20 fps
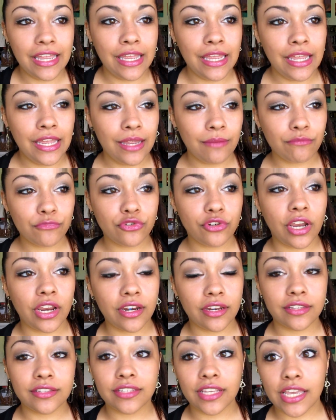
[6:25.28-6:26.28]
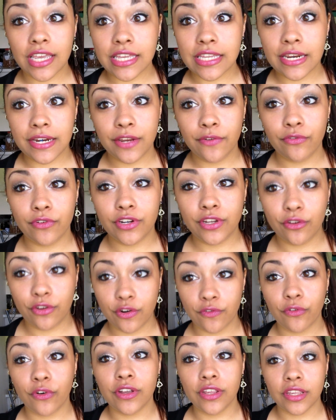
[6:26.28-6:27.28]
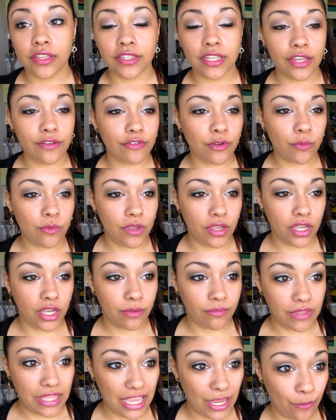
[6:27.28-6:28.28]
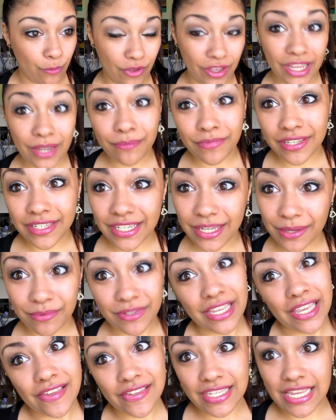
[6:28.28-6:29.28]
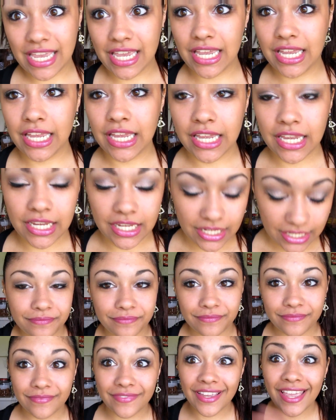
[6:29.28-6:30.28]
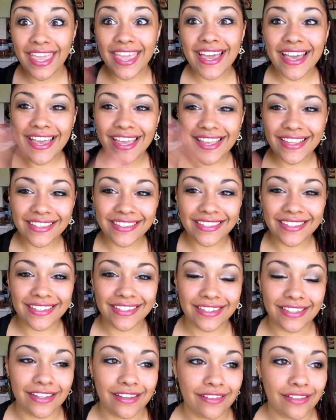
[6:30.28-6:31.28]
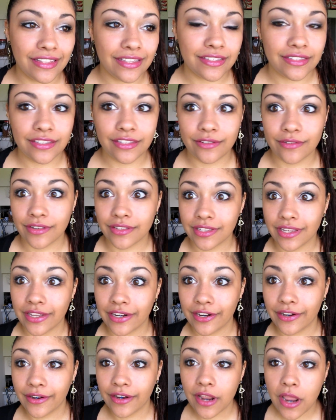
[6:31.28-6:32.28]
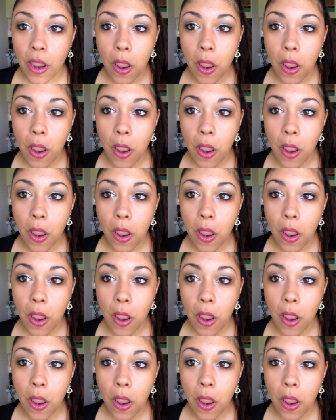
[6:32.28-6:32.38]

I'm trying to say it in a different tone of voice because every week I'm like, welcome to Tip Tuesday. Hey guys! Oh, that's too excited.